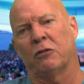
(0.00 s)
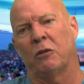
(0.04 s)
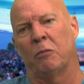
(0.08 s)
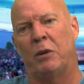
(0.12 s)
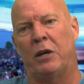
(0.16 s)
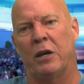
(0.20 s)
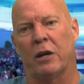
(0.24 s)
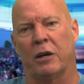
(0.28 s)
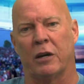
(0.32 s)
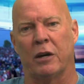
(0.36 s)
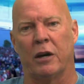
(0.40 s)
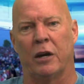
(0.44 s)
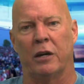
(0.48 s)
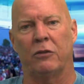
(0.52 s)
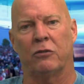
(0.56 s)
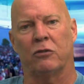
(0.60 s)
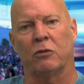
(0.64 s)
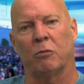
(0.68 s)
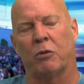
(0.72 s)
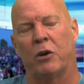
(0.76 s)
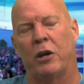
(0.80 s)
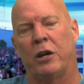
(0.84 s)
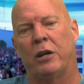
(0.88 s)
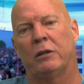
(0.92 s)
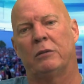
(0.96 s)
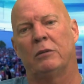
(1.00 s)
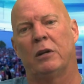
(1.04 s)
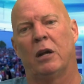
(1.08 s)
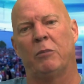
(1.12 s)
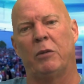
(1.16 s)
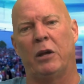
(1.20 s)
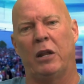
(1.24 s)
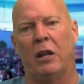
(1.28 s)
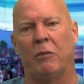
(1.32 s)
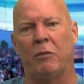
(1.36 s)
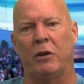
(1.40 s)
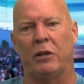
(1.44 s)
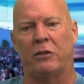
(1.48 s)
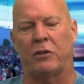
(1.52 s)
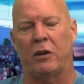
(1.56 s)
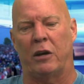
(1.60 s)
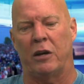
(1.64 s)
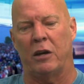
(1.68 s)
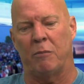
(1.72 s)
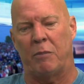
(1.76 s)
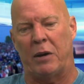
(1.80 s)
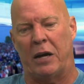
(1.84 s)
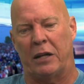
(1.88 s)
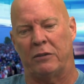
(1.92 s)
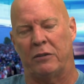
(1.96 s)
to be a cut, Sabrina. Let me let me tell
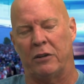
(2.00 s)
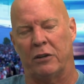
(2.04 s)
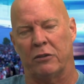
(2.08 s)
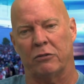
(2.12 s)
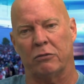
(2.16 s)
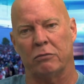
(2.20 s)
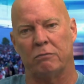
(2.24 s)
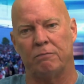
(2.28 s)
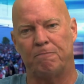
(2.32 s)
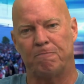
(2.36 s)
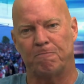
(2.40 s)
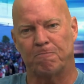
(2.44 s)
you about this